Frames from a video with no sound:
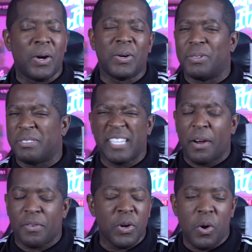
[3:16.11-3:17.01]
"Oh,
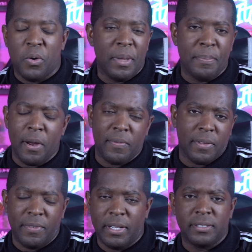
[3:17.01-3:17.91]
Zachary Orr would be
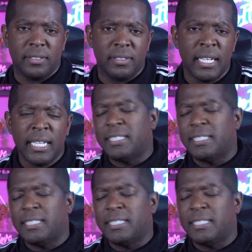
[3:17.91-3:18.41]
perfect for this."